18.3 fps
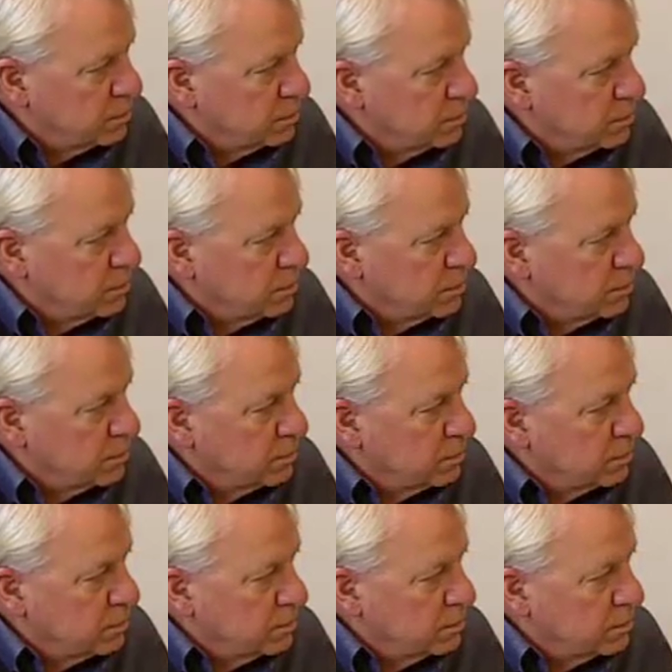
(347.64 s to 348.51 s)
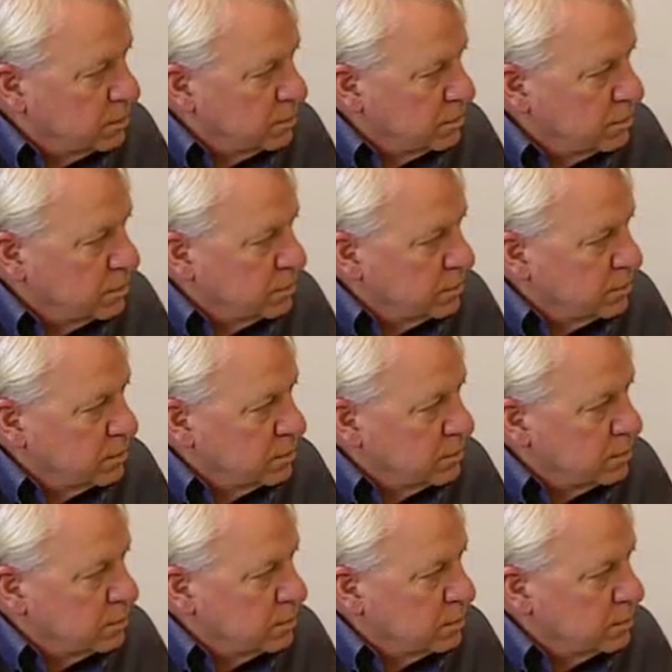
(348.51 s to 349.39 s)

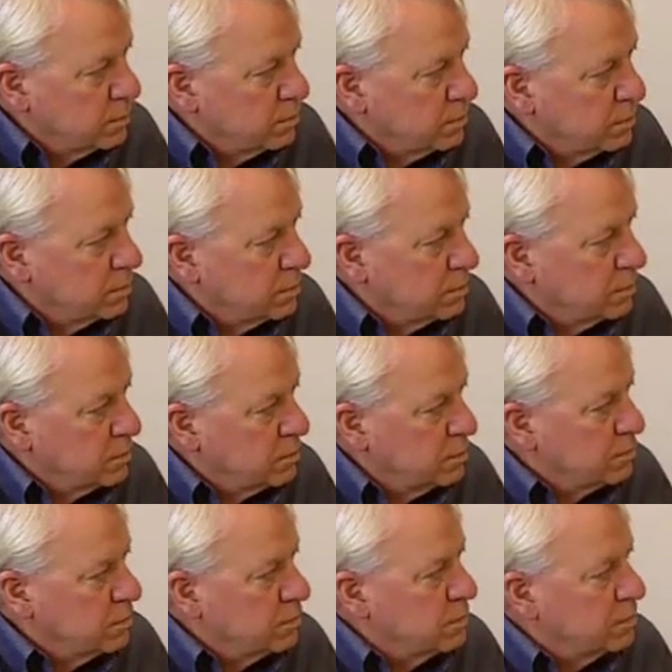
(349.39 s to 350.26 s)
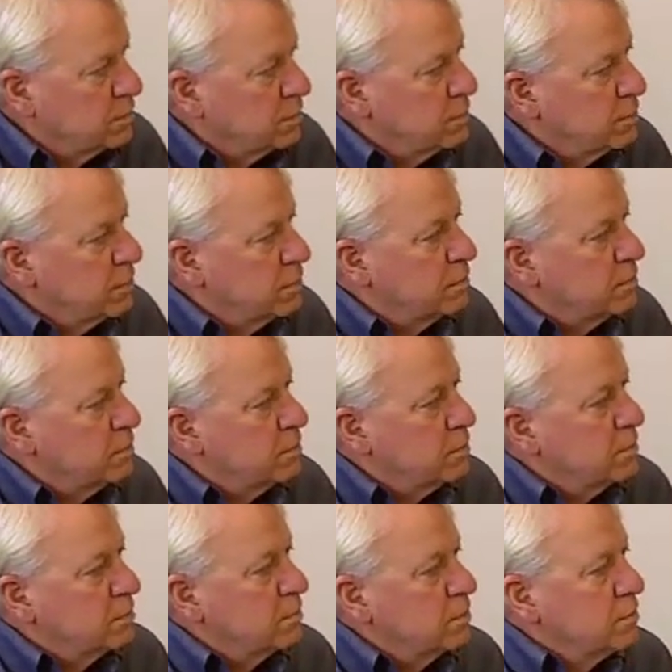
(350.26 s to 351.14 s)

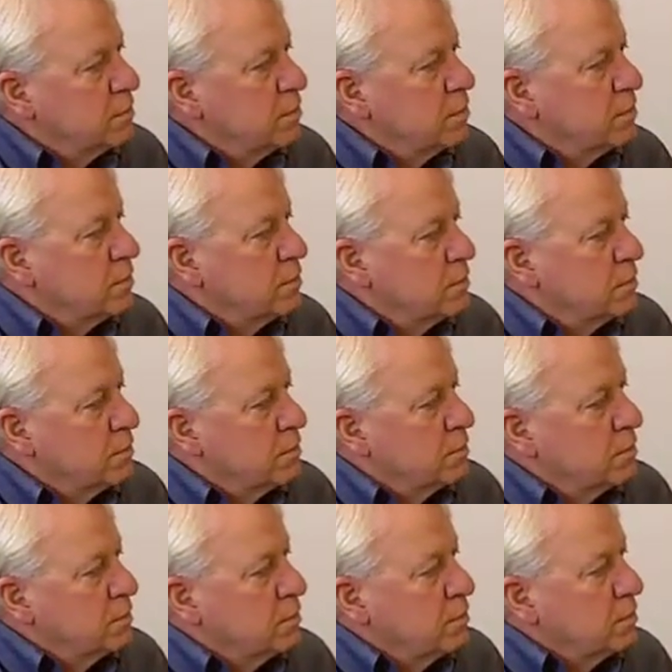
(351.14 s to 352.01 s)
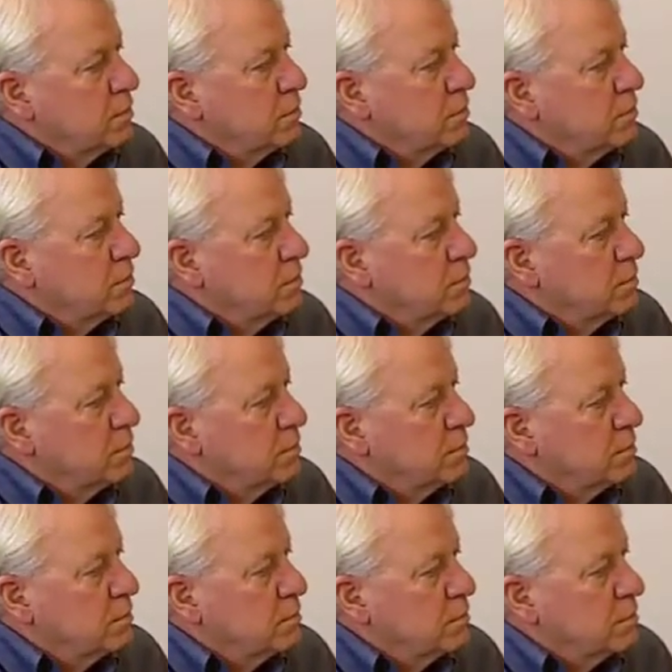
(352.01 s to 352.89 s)

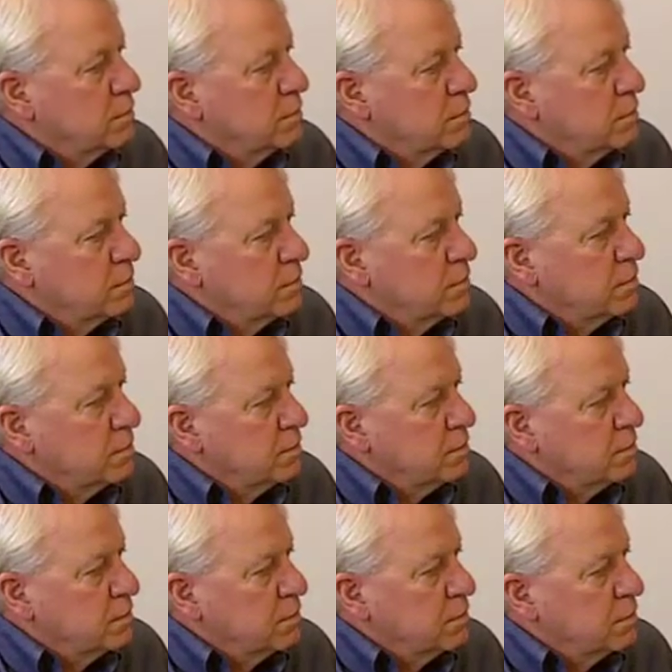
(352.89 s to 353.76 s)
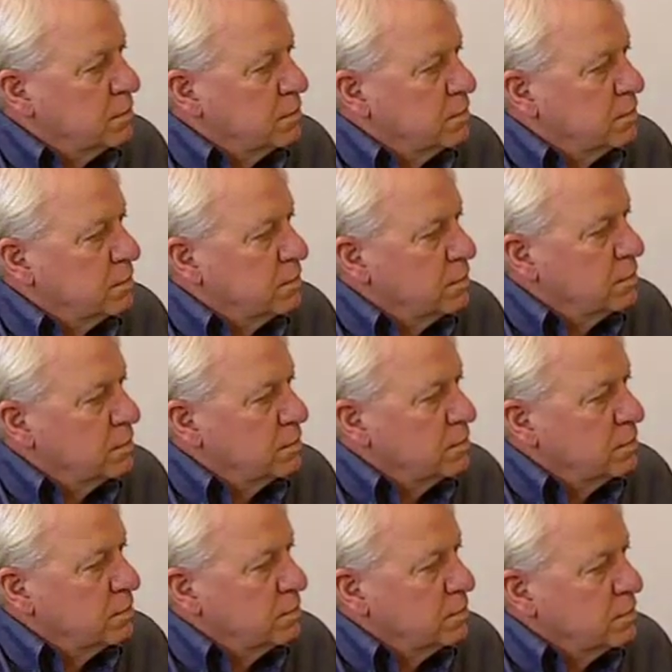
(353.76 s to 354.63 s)

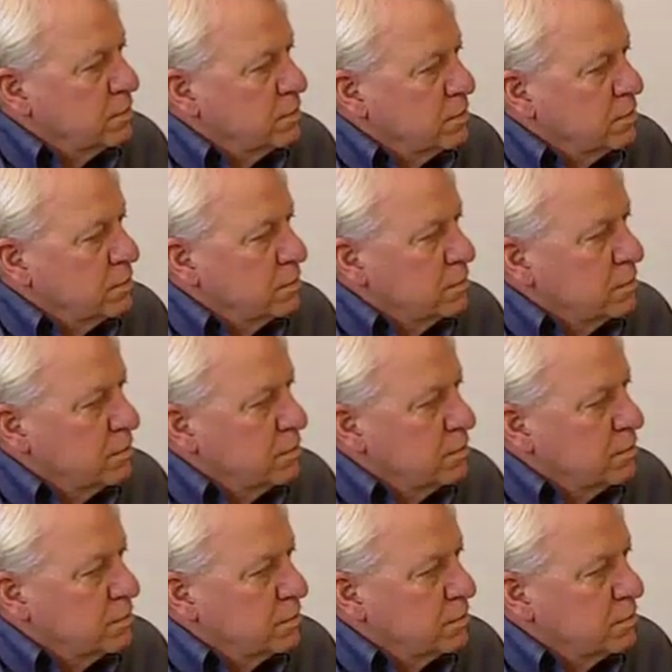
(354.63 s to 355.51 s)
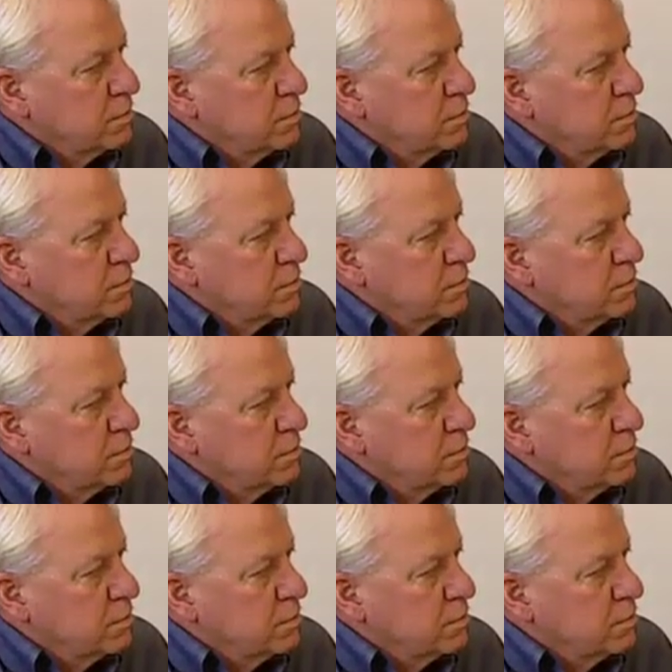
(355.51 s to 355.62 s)
The person shown says nothing.